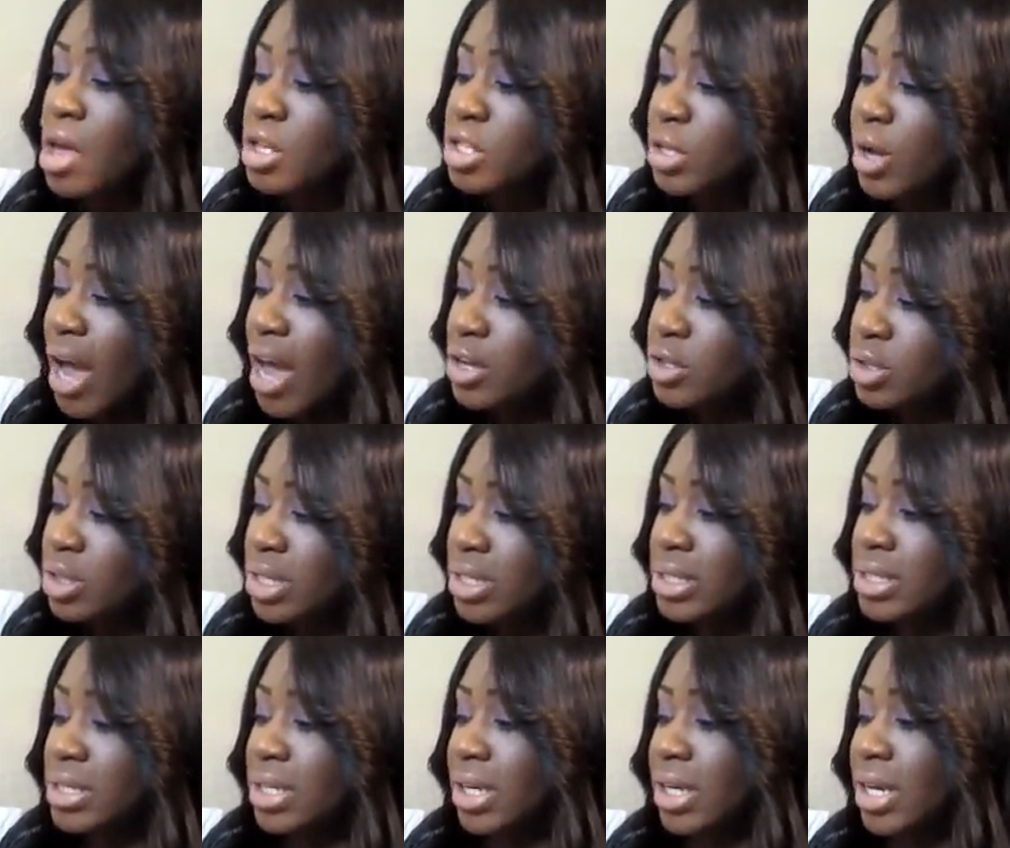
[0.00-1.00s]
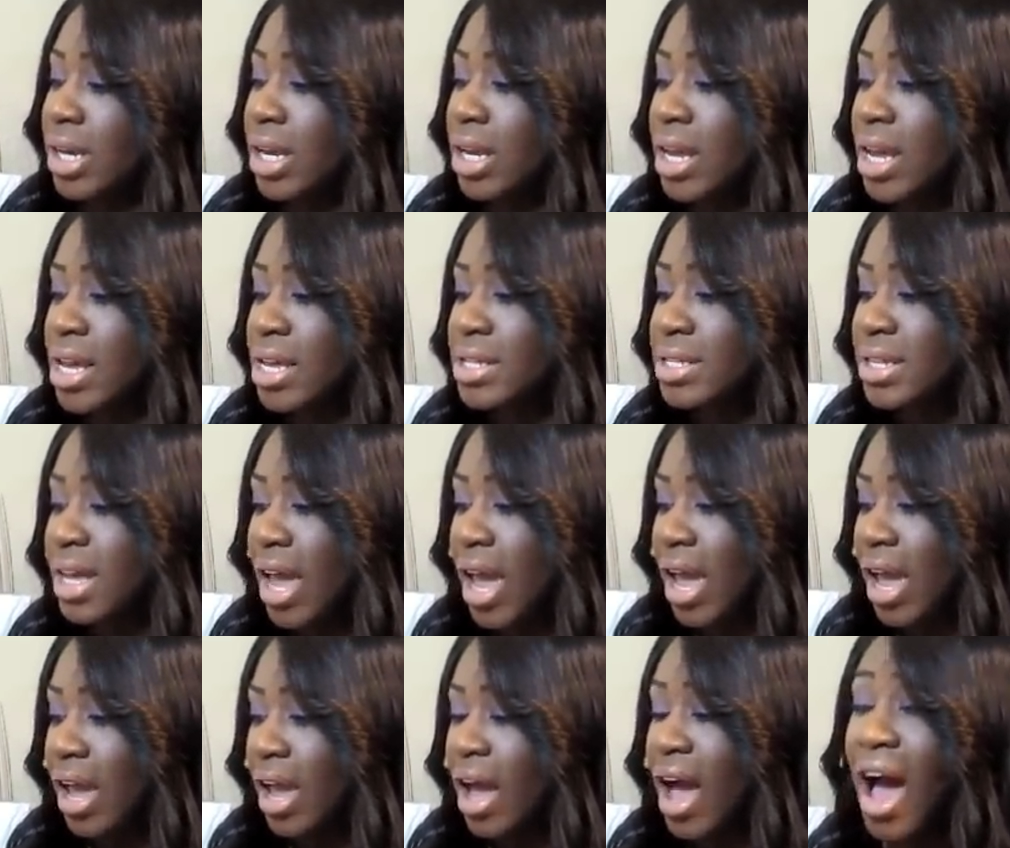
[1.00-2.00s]
So as you can see, it is
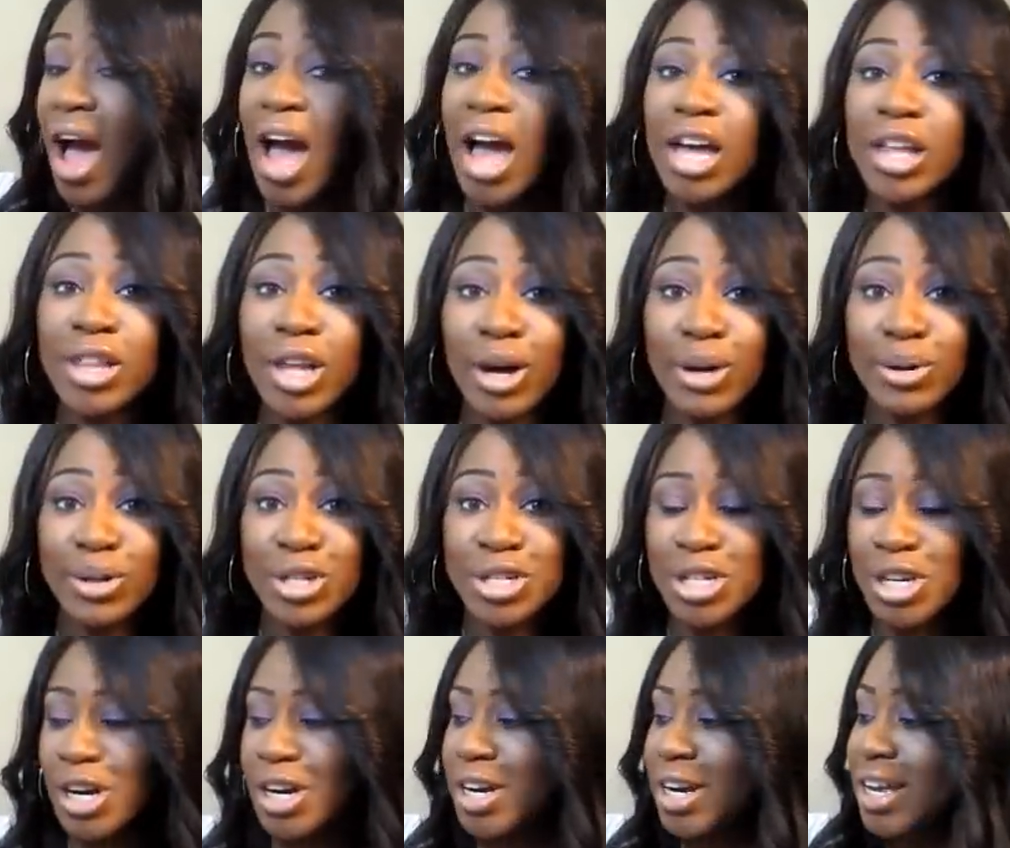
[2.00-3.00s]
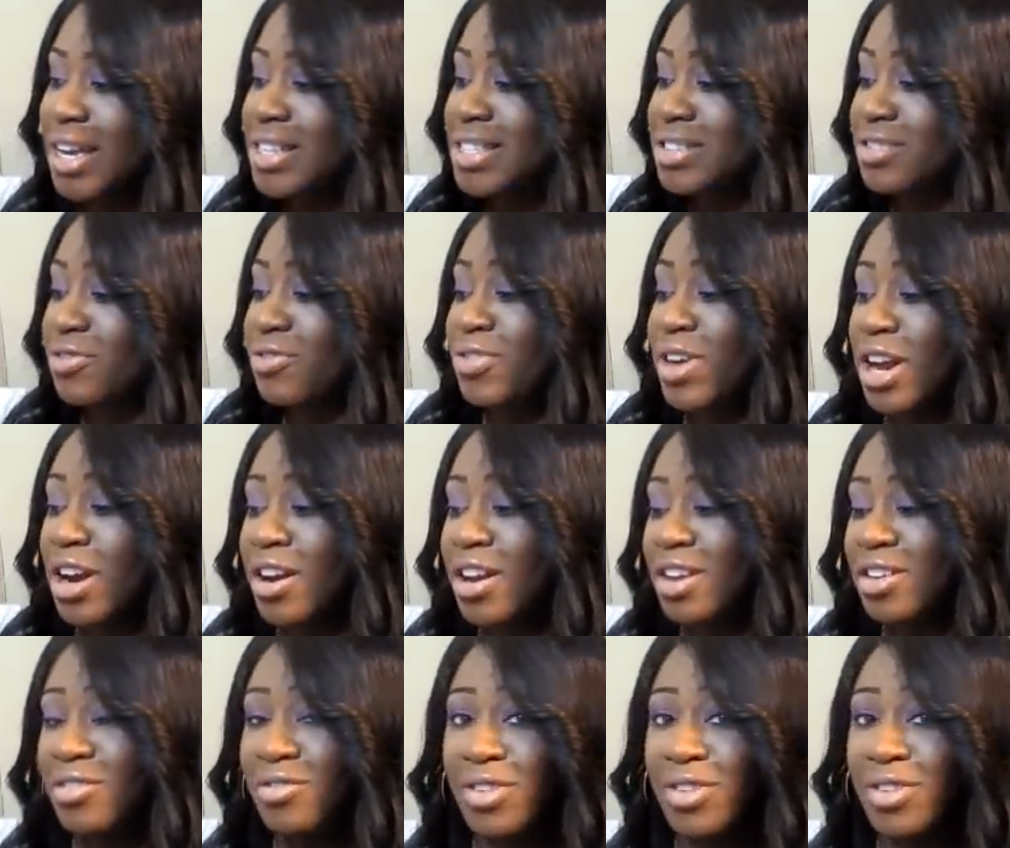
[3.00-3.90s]
a high-low shirt. It's very,